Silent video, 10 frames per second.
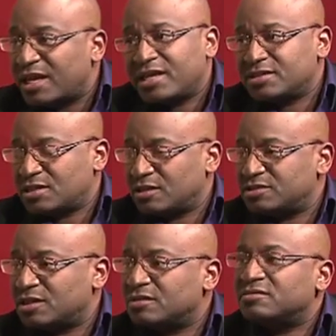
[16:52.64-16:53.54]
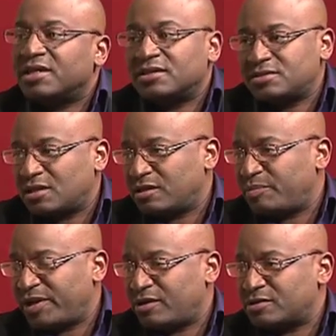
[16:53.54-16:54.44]
they can tell each other and they can tell their
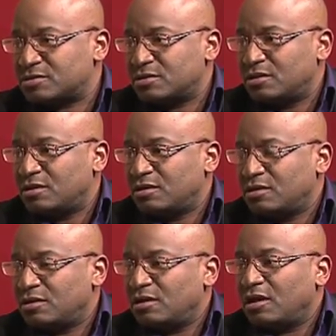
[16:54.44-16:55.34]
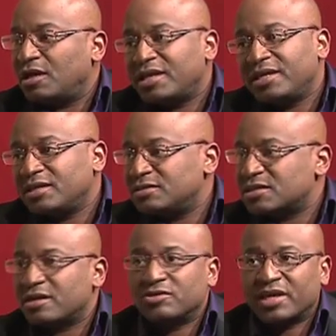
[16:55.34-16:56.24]
parents. And they can
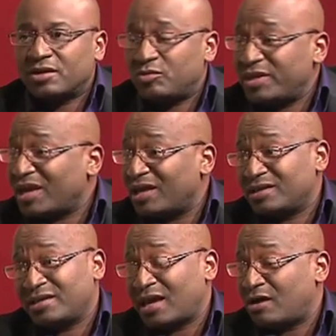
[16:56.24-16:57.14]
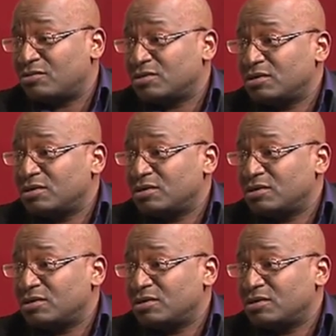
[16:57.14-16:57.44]
say, okay, we got to get out.